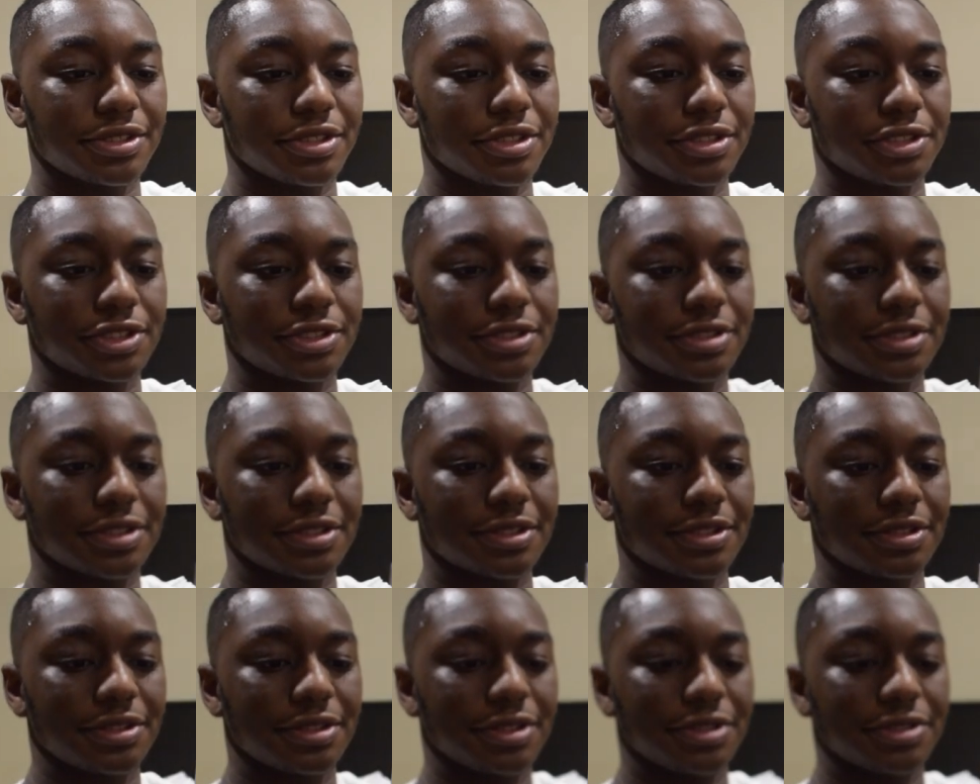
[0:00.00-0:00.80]
Those
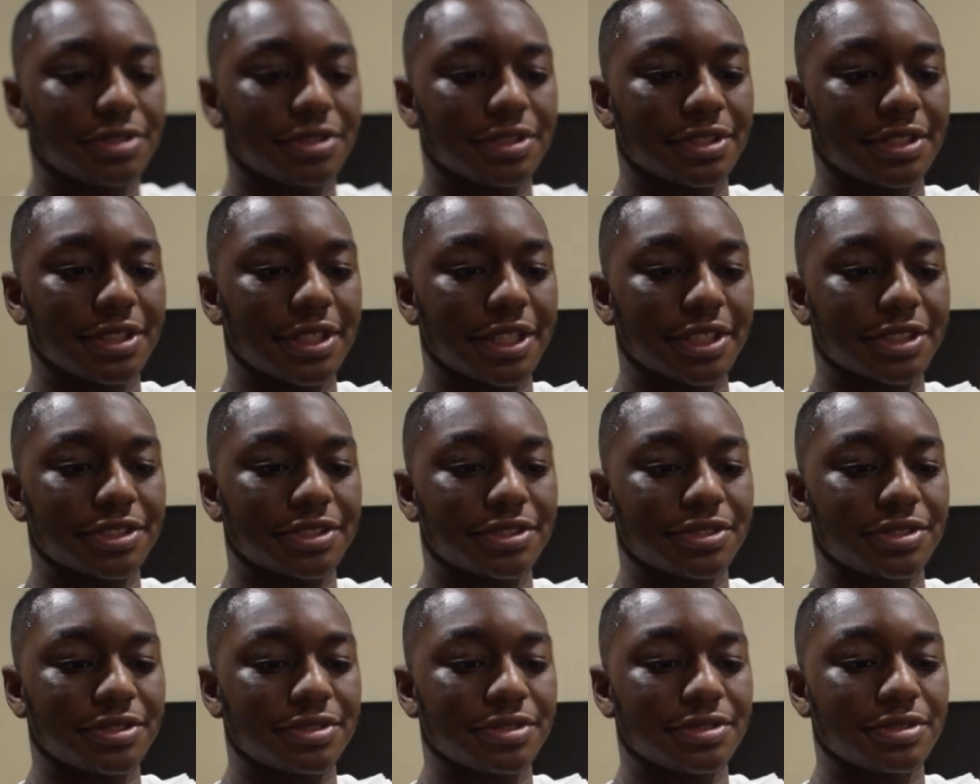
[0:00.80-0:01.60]
are those are the
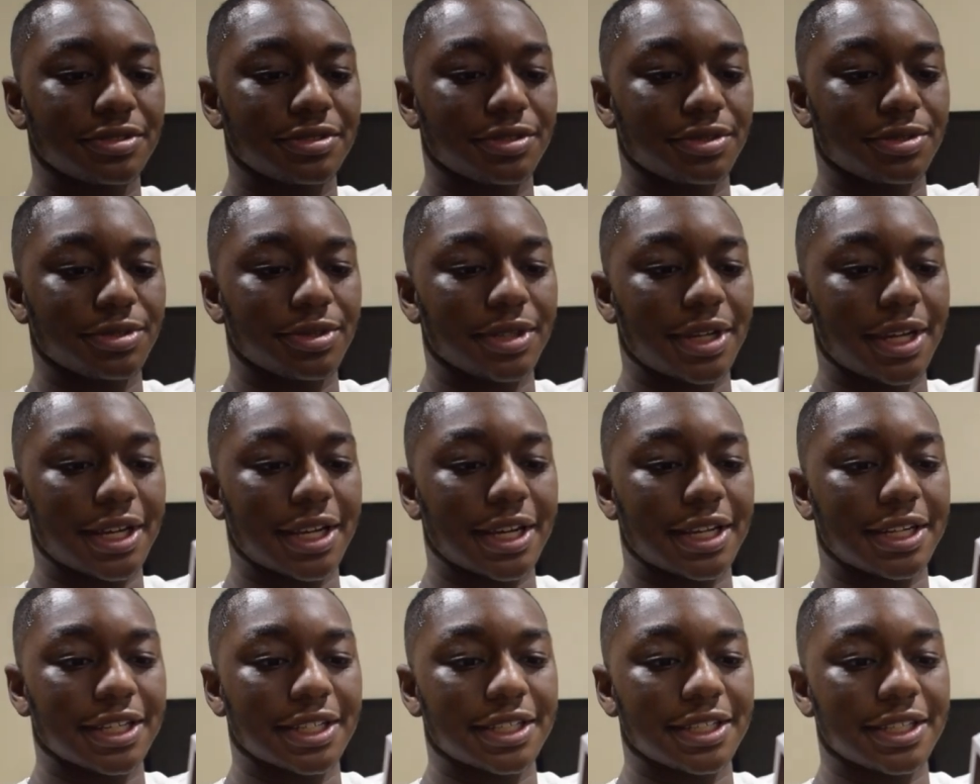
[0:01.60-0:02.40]
next three I
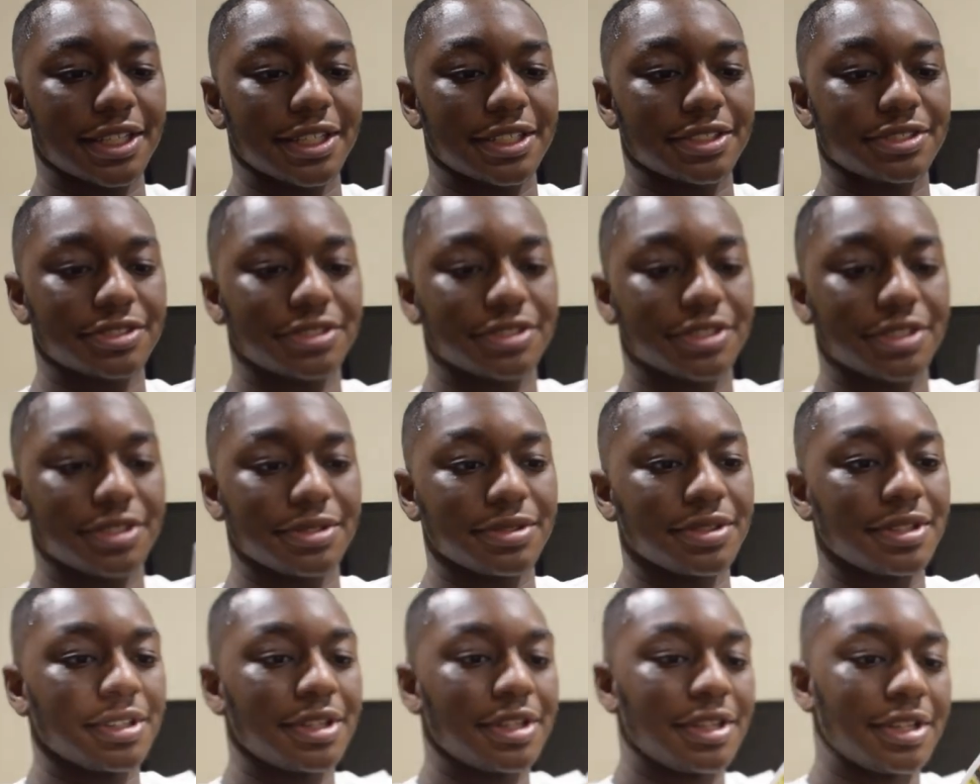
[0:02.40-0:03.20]
gotta get.
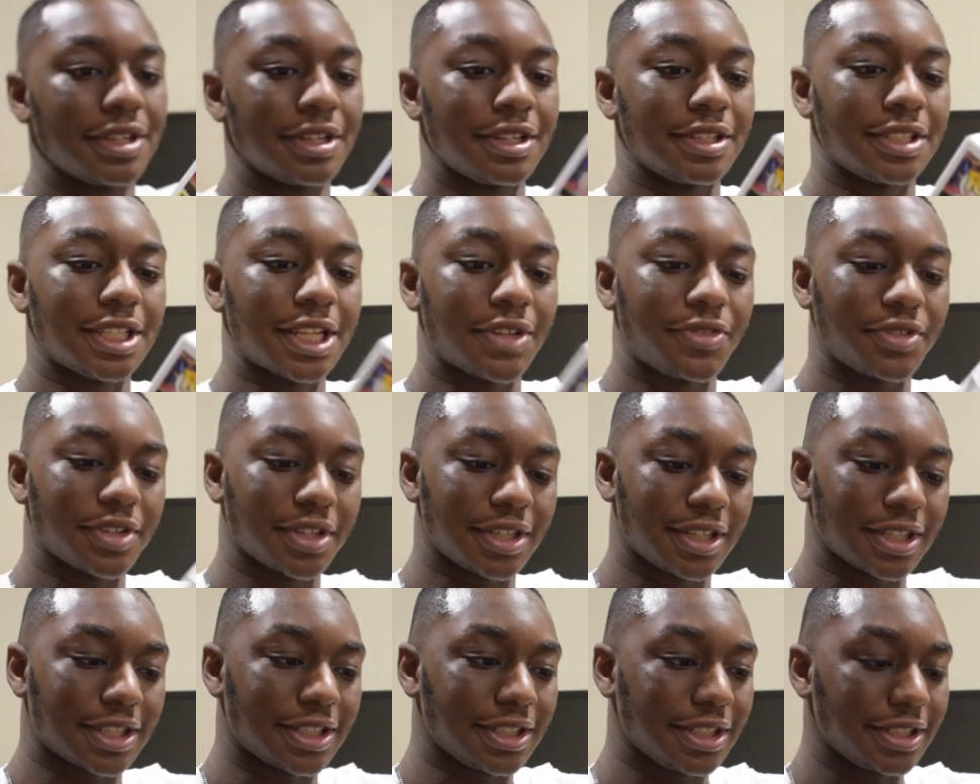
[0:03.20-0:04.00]
So definitely
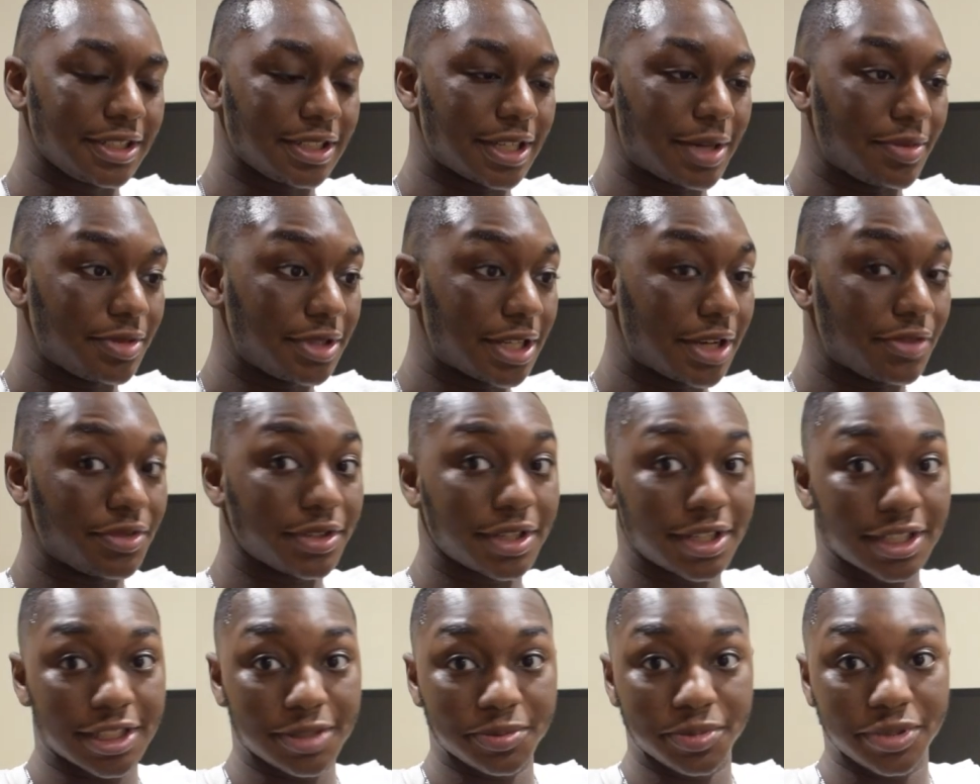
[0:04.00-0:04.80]
gonna I'm
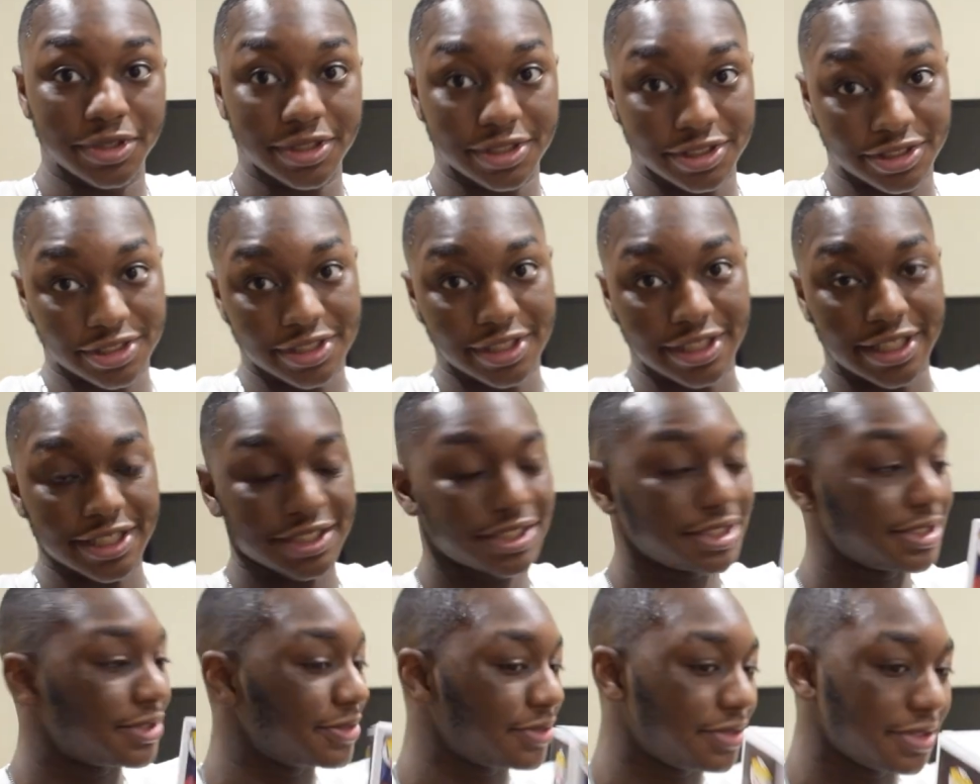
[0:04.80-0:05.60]
definitely gonna complete this
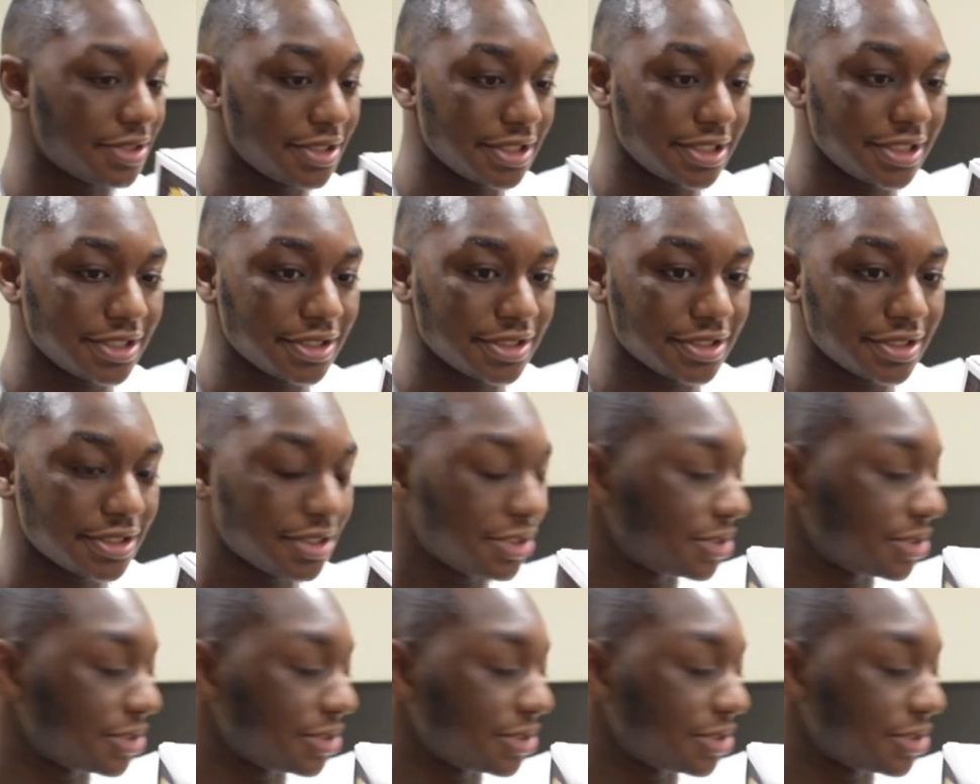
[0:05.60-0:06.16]
collection for these.